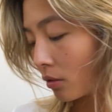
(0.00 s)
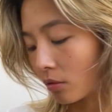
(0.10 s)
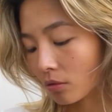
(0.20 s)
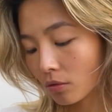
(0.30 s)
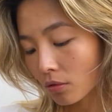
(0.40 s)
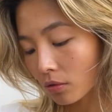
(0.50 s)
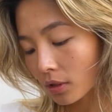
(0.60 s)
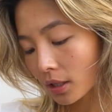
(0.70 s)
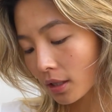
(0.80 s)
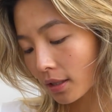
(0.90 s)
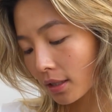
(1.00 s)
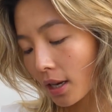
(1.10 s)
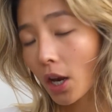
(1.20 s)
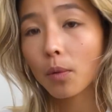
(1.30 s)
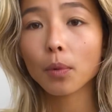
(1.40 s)
use this
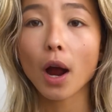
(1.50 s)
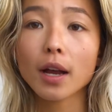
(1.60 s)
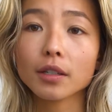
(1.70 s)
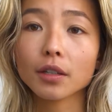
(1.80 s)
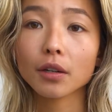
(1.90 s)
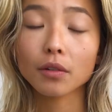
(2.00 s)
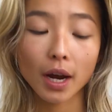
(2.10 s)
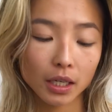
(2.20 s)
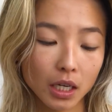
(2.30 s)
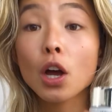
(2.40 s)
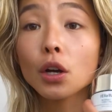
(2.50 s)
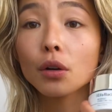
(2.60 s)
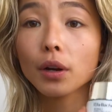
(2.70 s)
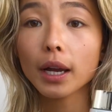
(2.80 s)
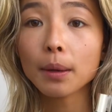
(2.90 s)
Neo Bright Correcting
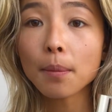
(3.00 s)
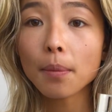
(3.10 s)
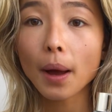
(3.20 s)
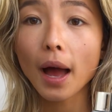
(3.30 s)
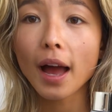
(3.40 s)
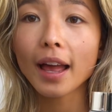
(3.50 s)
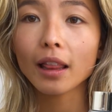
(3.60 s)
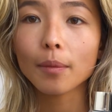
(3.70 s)
Cream by Elle